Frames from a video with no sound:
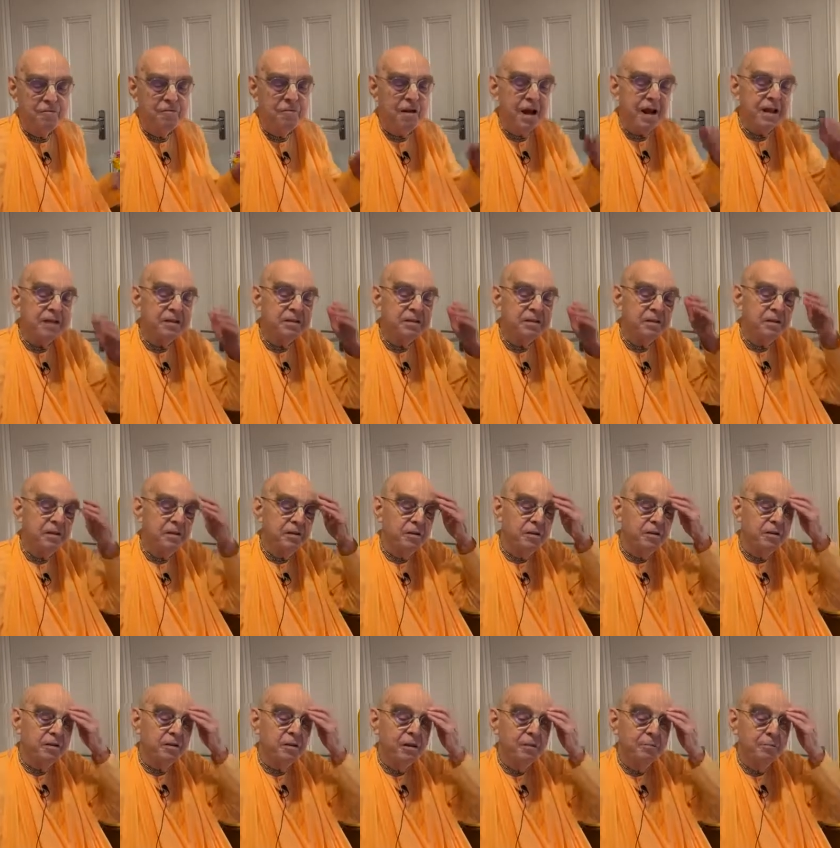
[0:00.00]

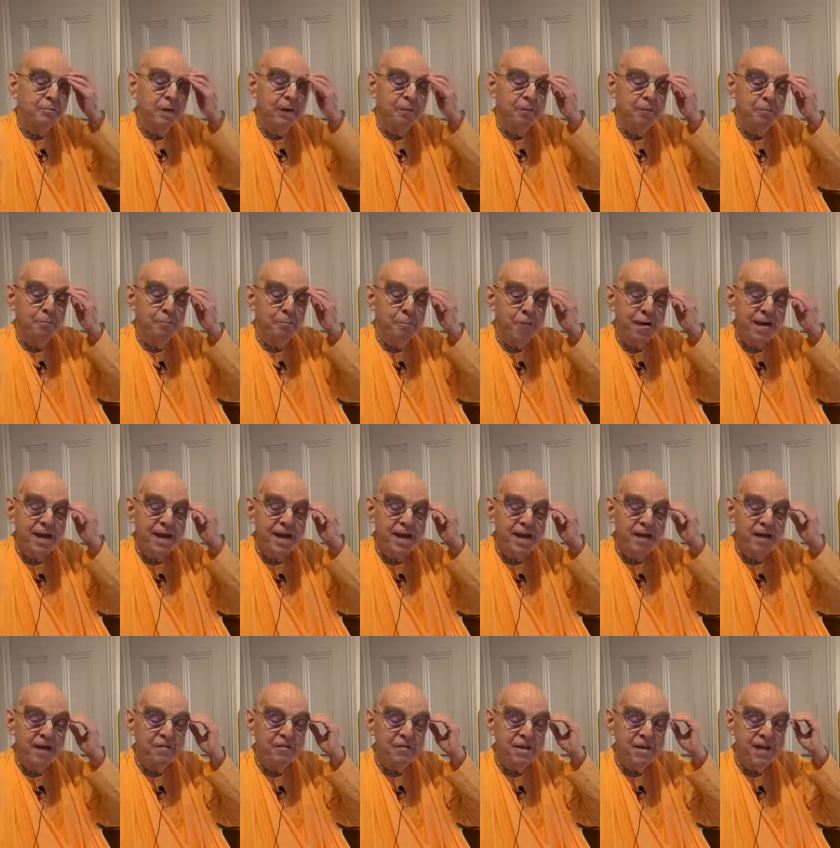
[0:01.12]
Frightened by the
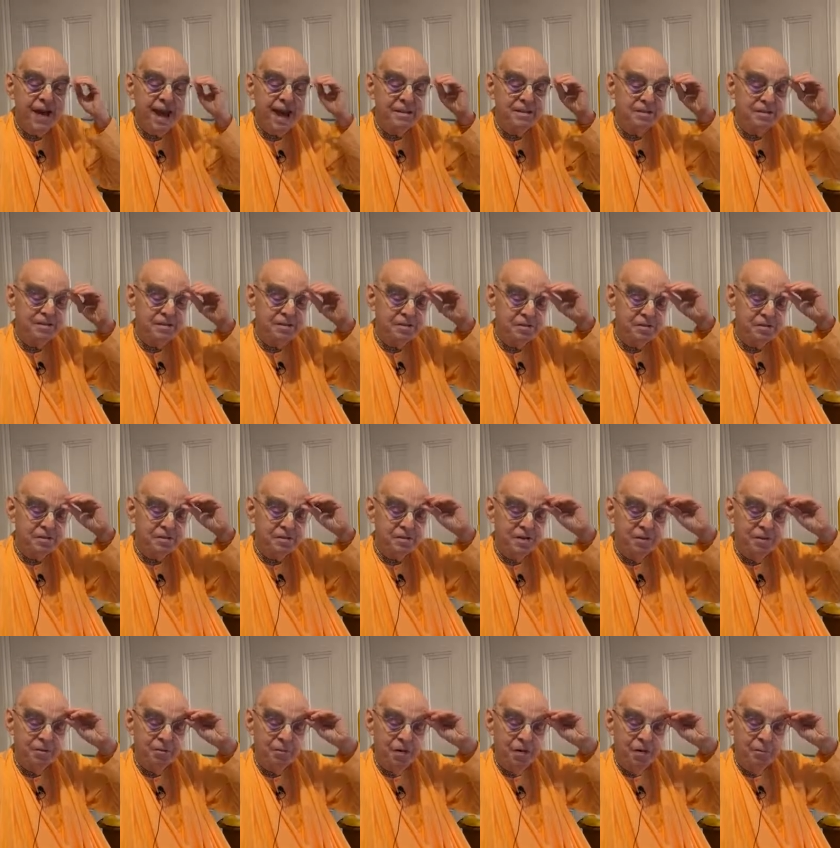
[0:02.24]
braying of the asses,
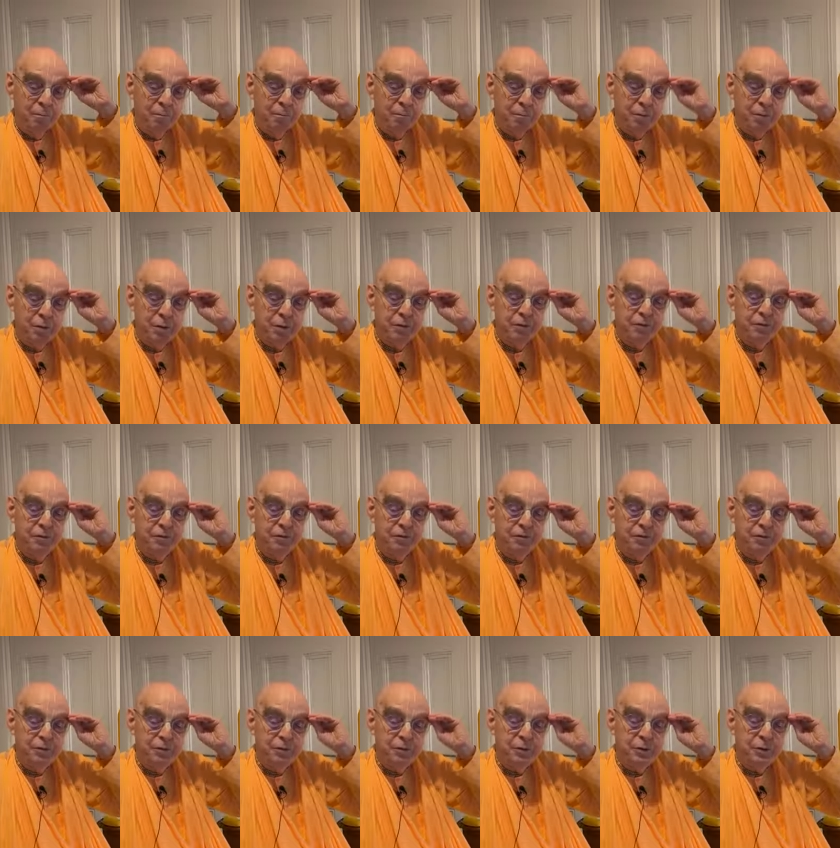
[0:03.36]
birds
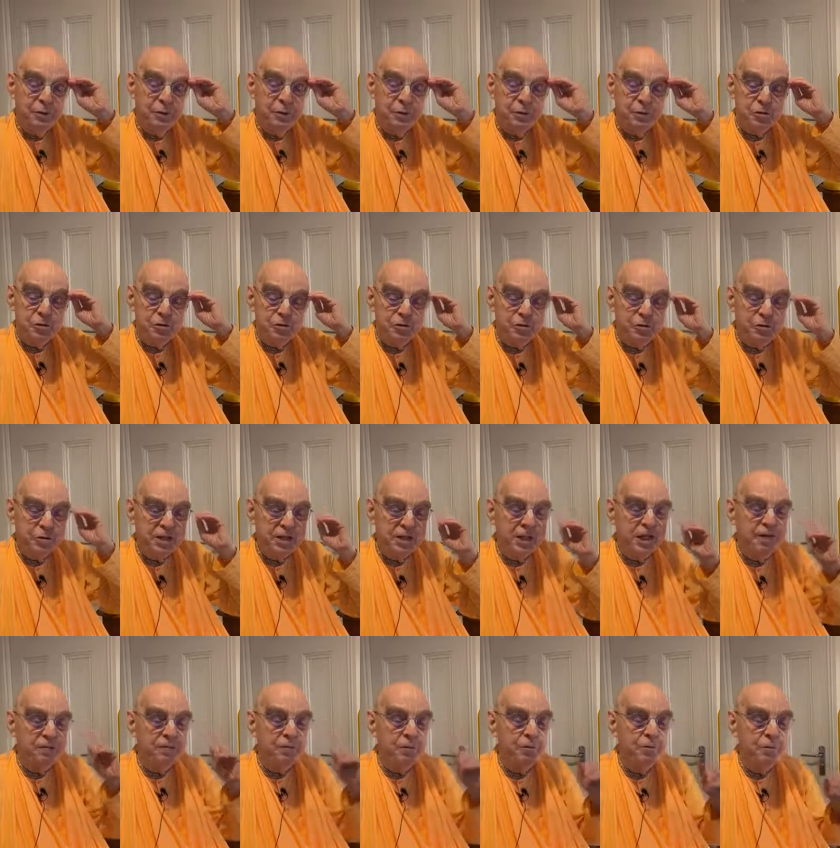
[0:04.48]
flew
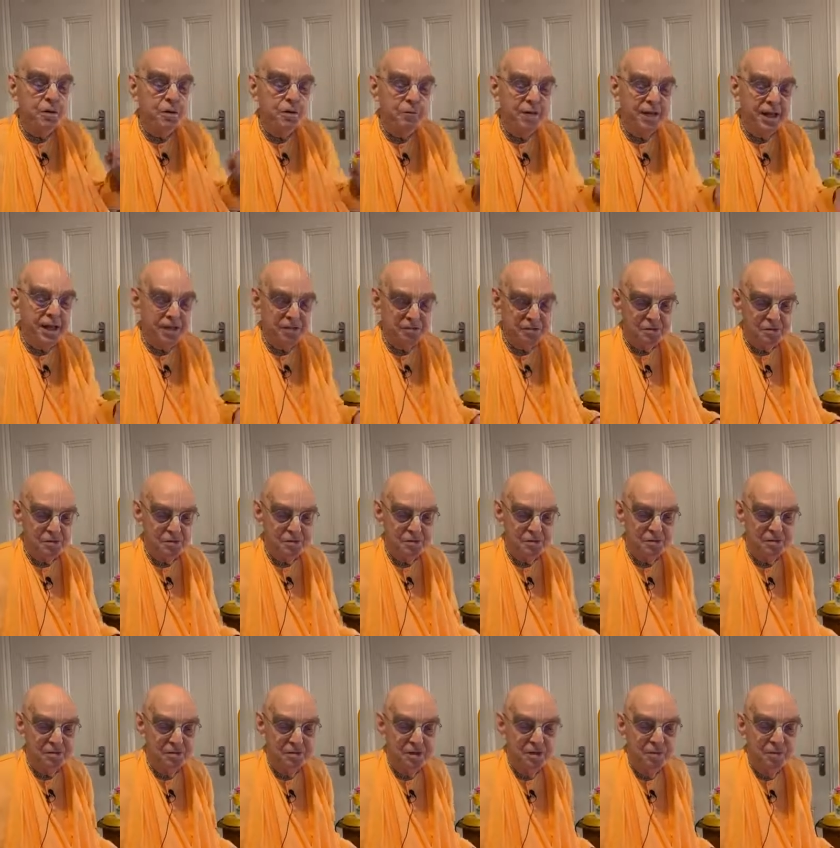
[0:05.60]
shrieking from their
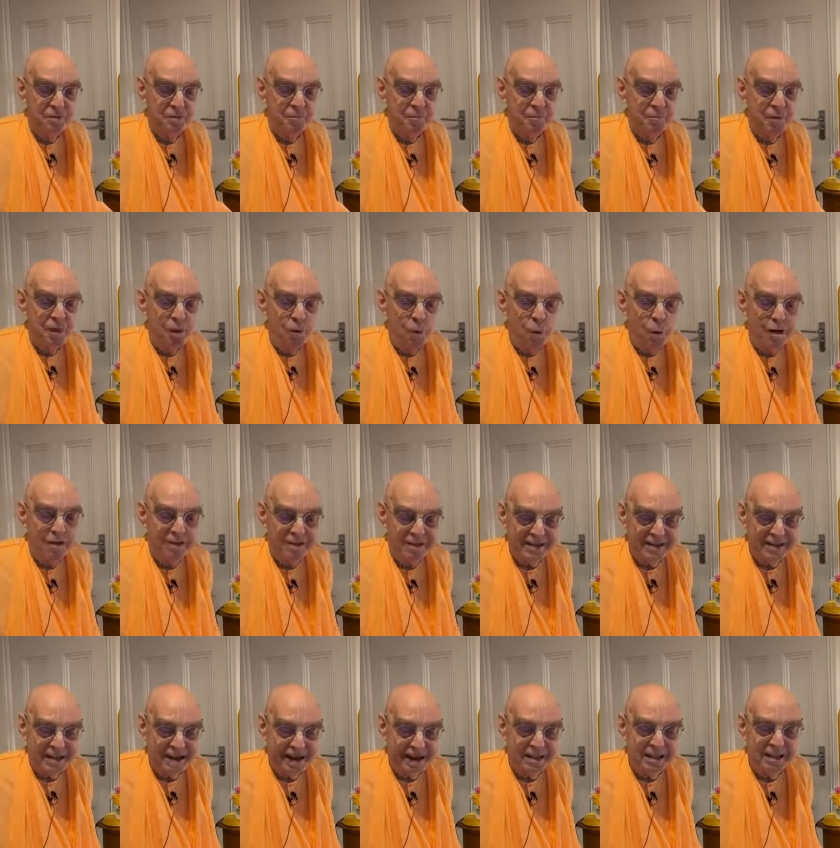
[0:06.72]
nests, while
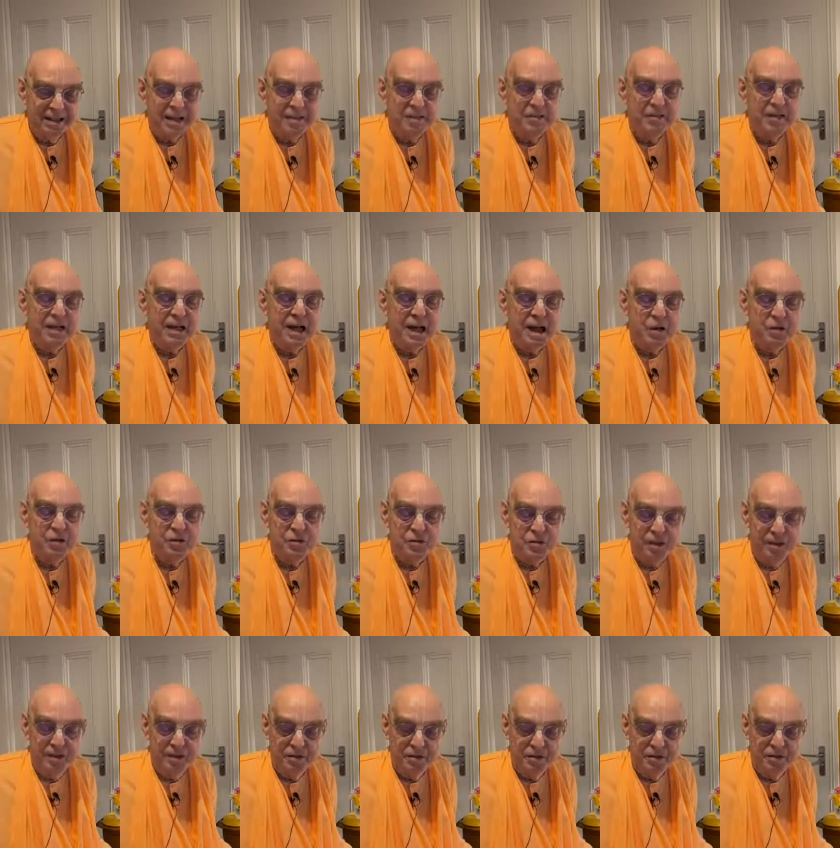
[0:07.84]
cattle in the
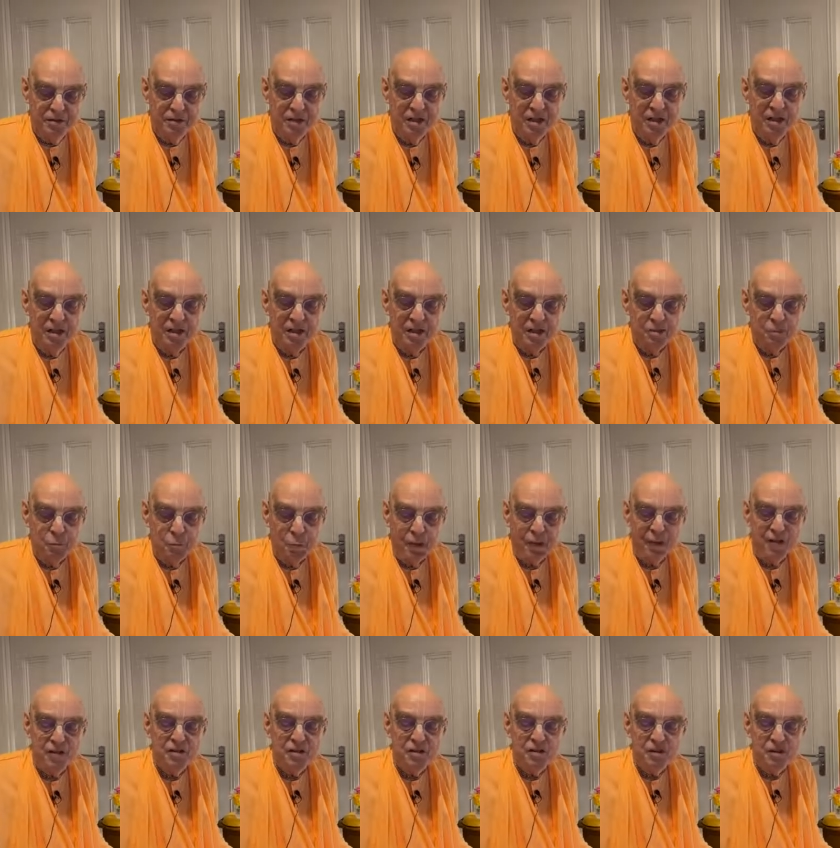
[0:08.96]
cowsheds, as well
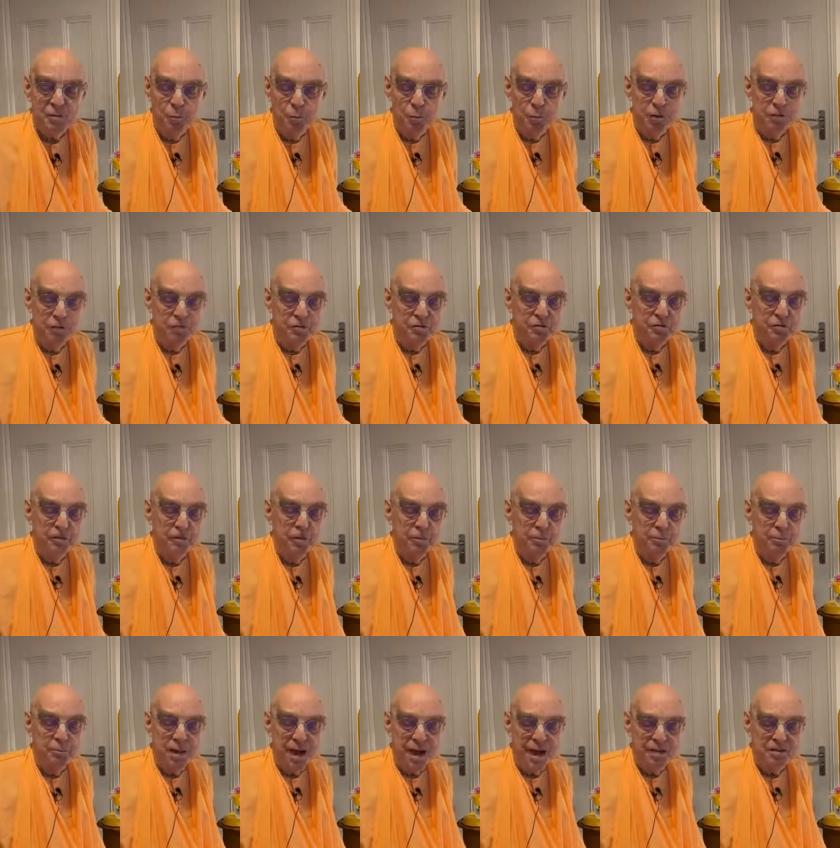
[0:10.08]
as in the woods,
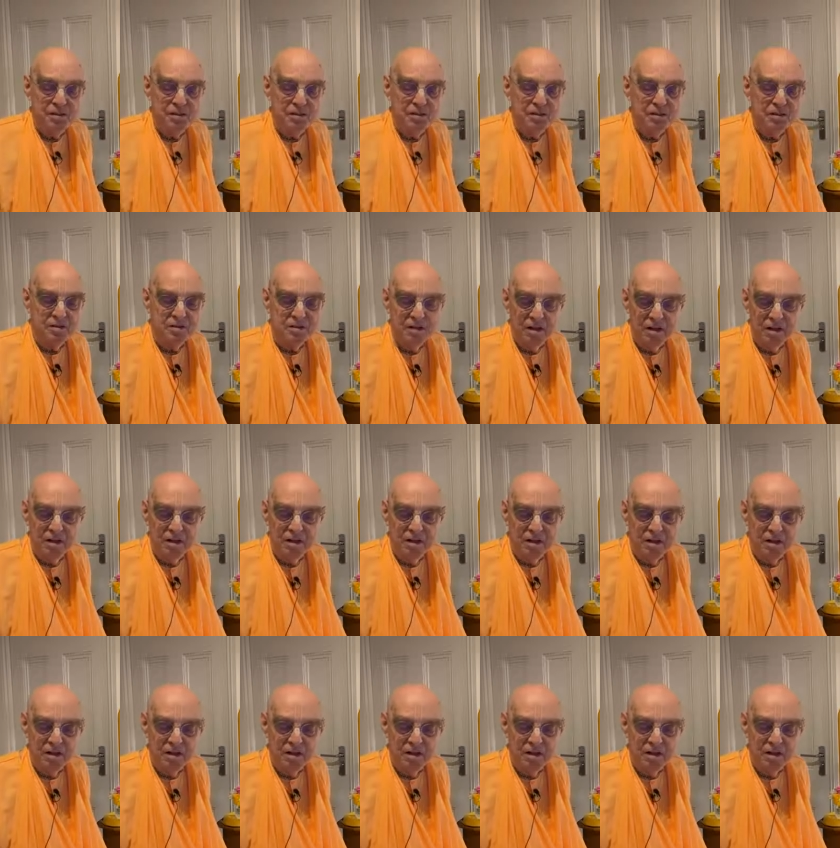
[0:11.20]
past dung